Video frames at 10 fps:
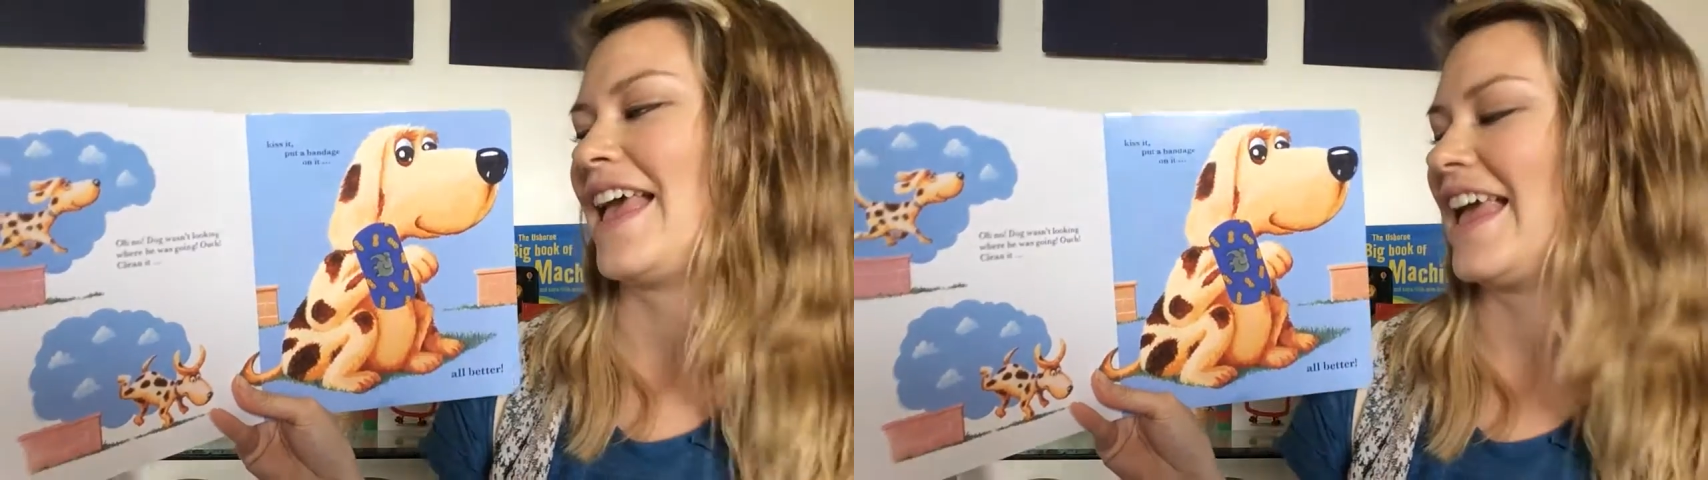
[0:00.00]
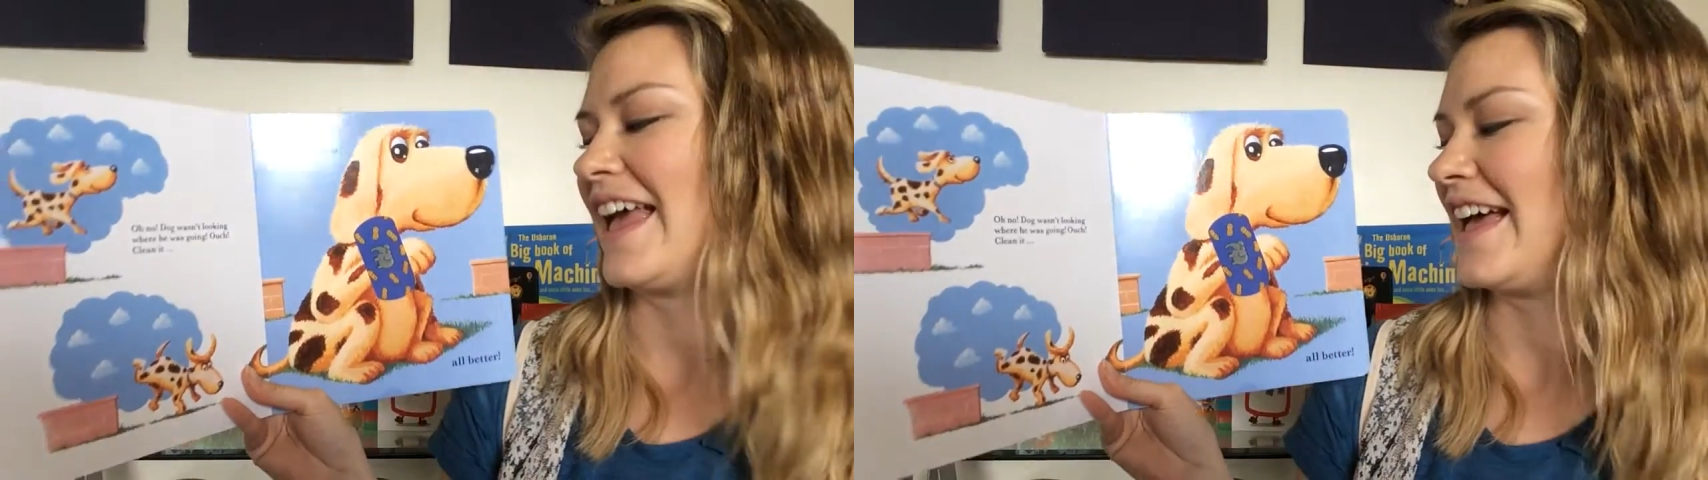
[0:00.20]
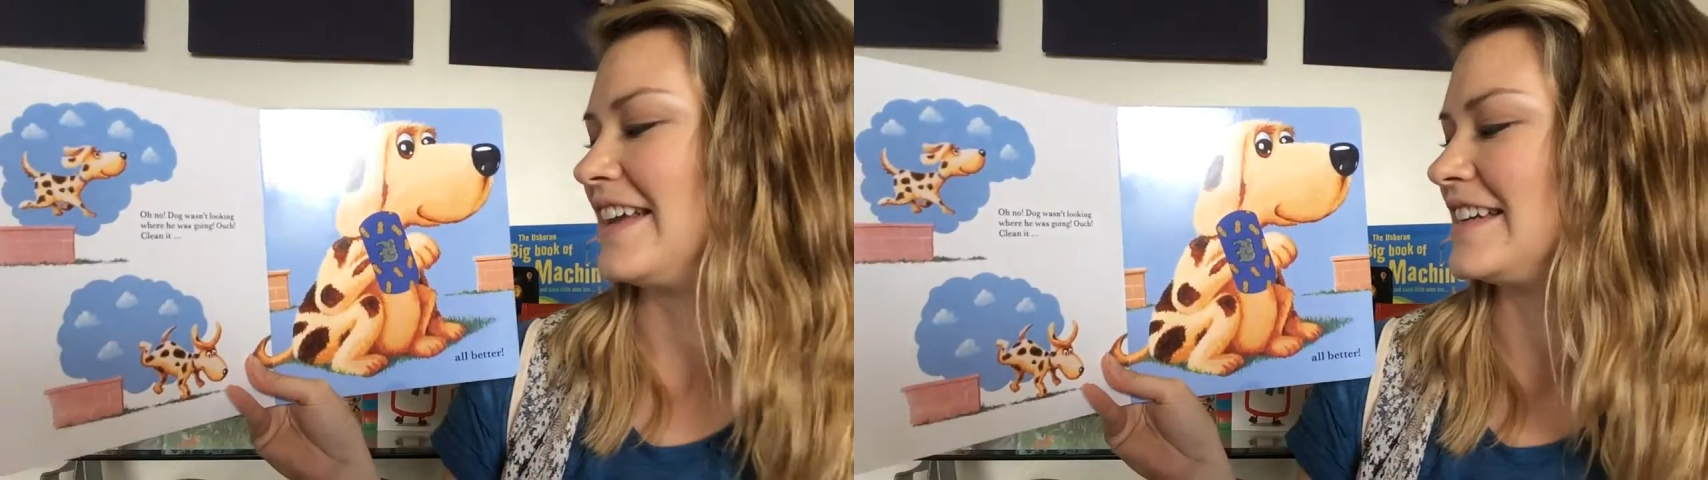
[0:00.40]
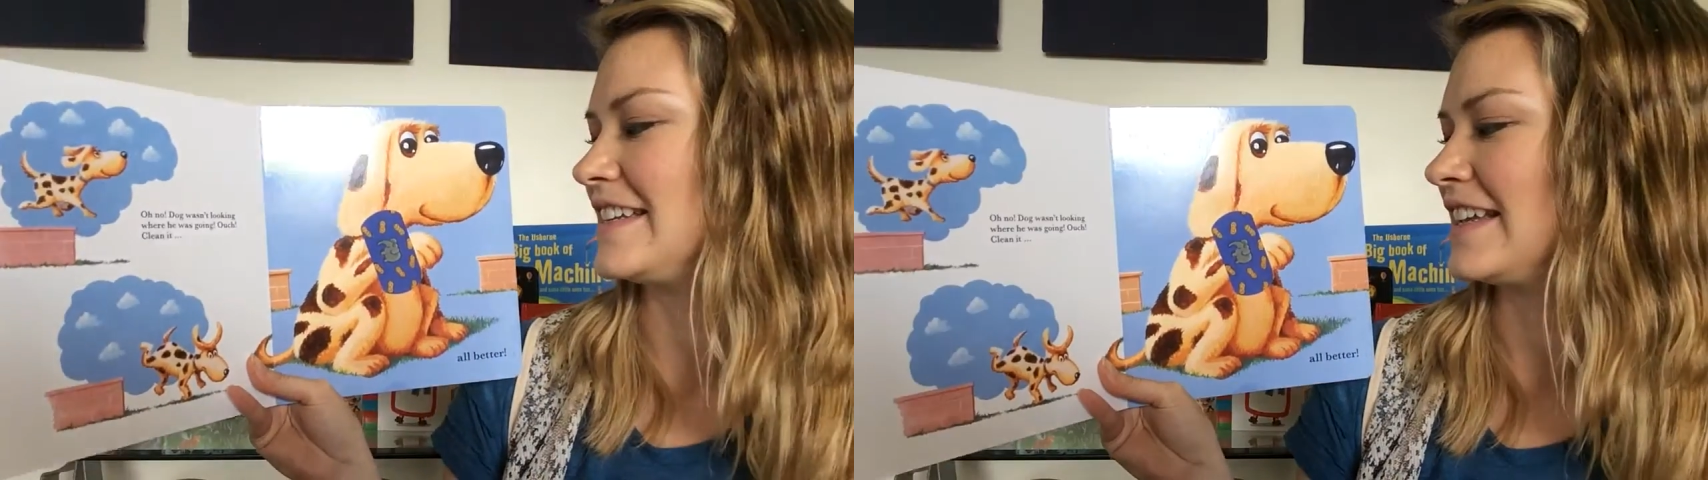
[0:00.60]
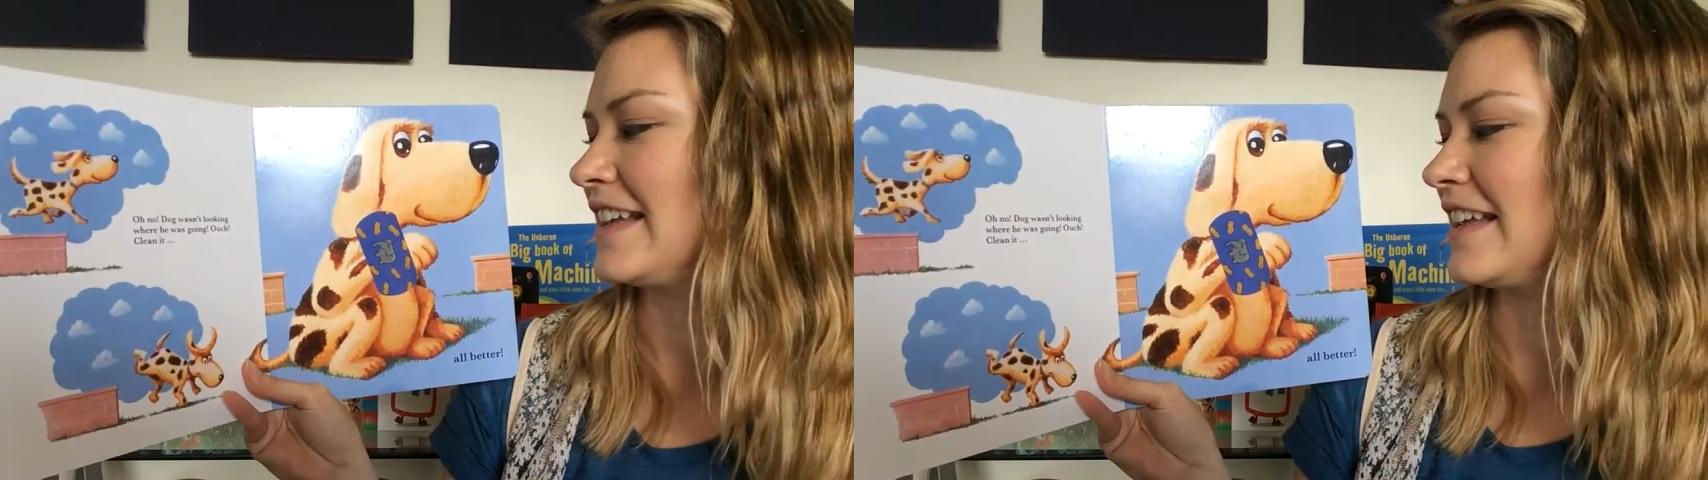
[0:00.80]
and
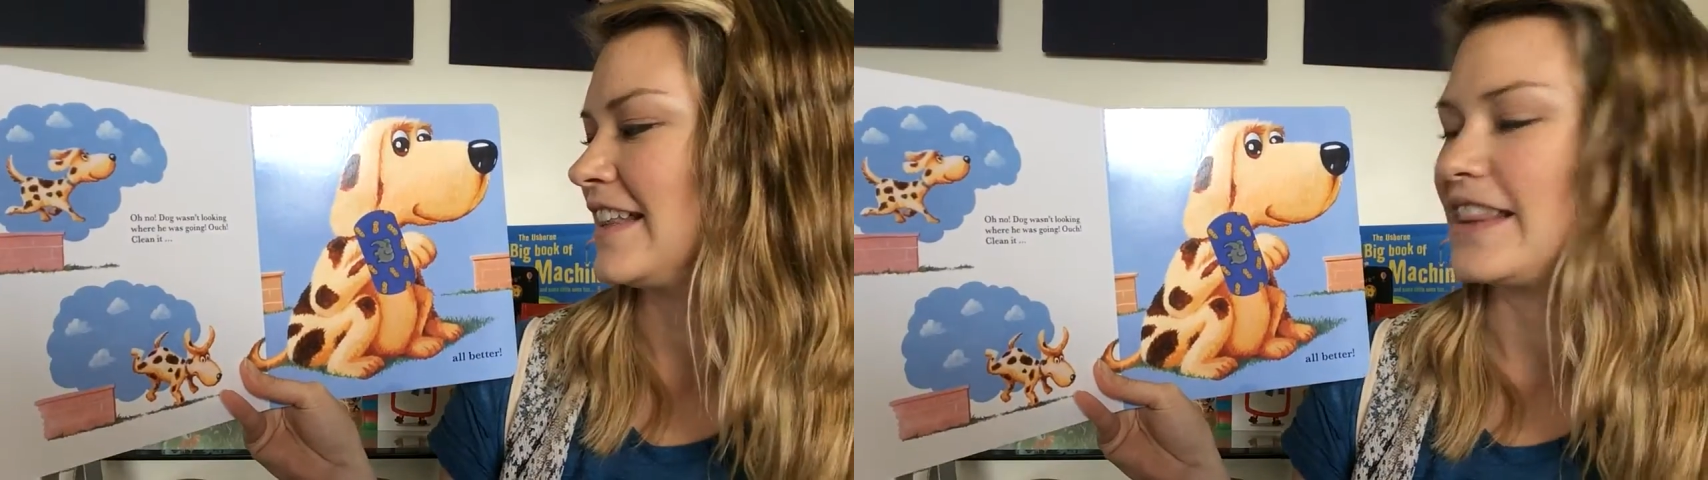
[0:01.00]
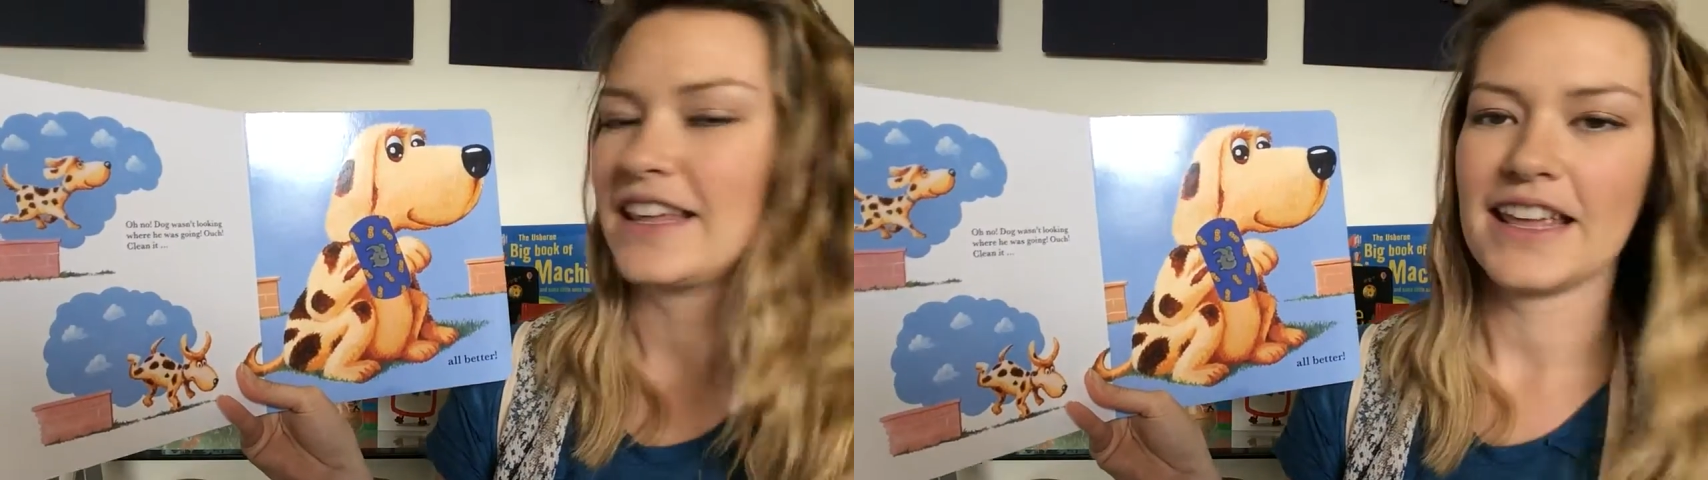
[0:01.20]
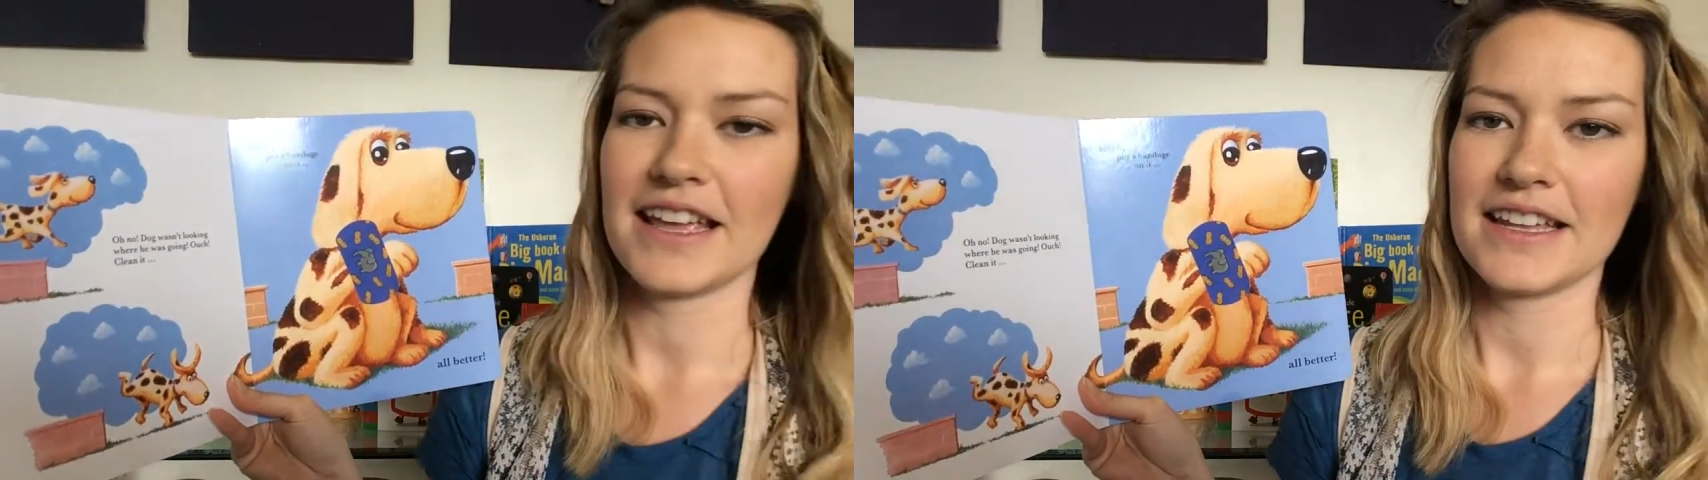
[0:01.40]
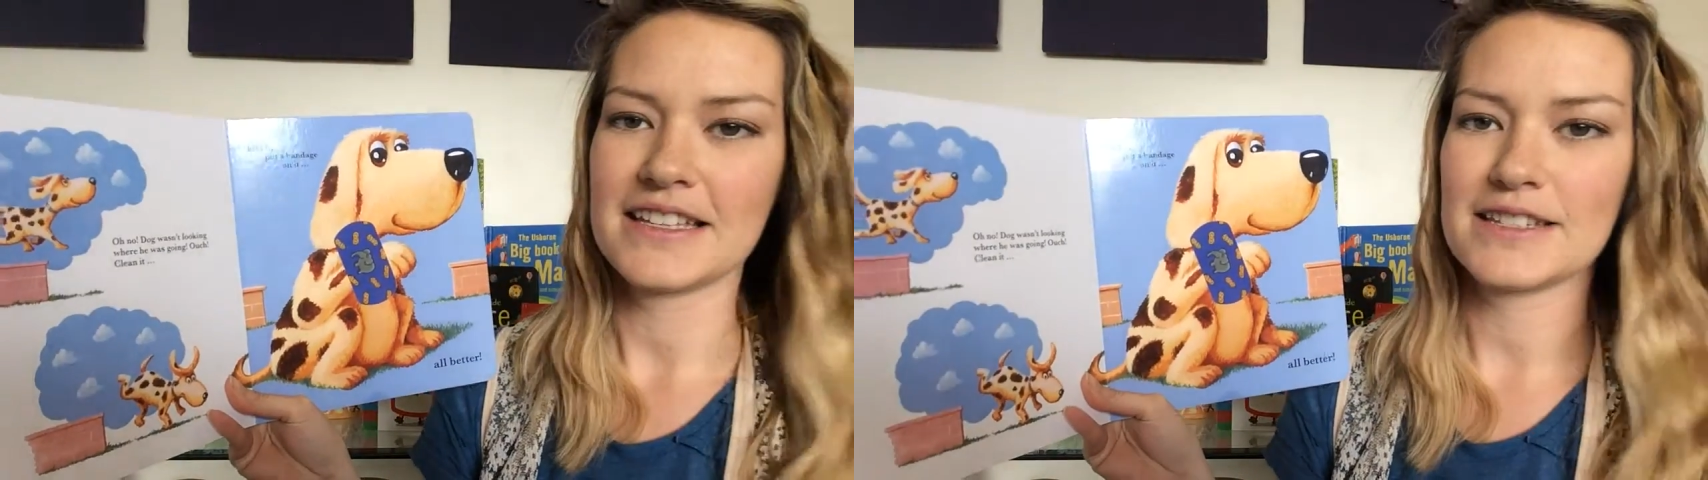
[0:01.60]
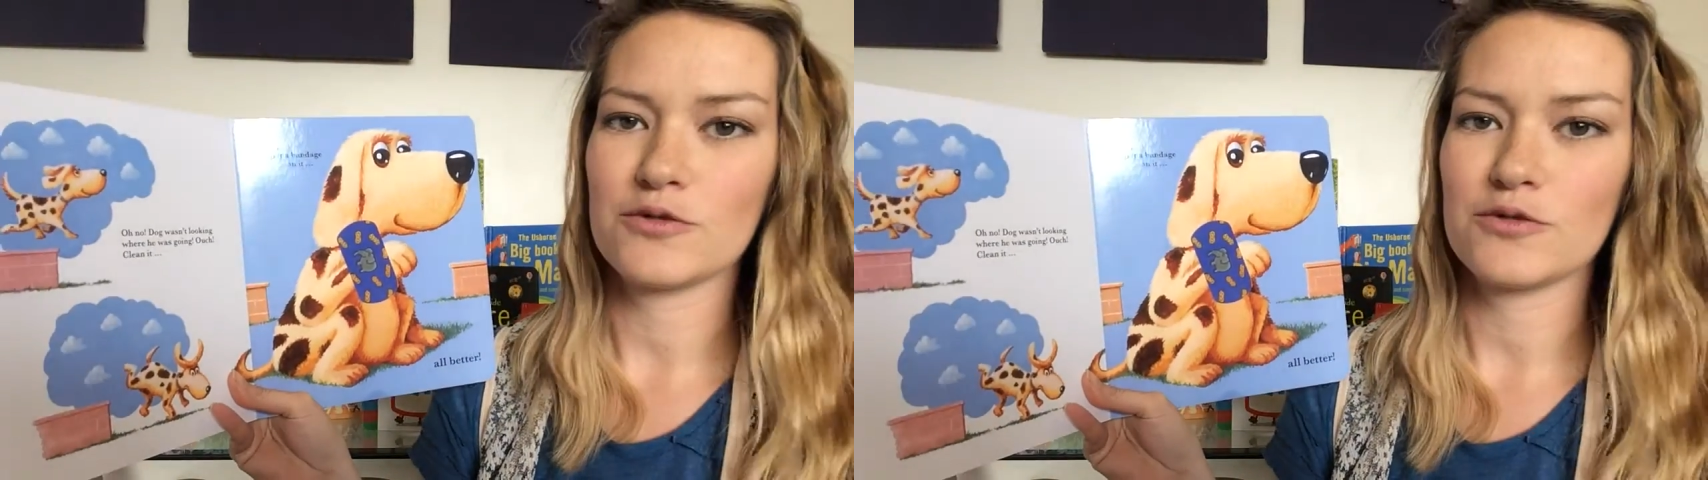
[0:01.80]
the kids